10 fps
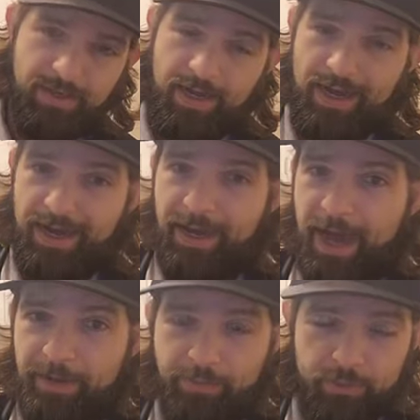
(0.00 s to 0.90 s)

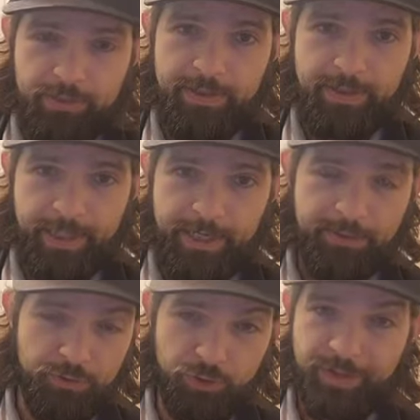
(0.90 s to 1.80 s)
high protein diet
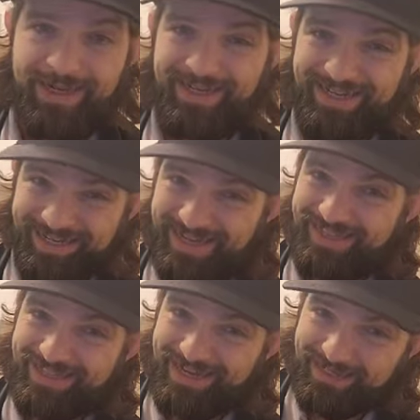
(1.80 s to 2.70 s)
and they're trying to
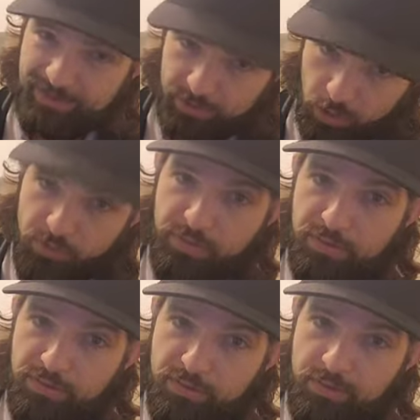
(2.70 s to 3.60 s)
get that
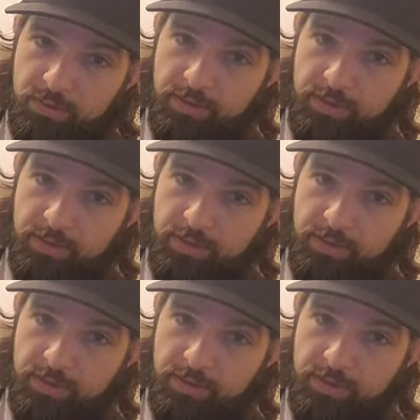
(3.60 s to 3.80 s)
ketosis,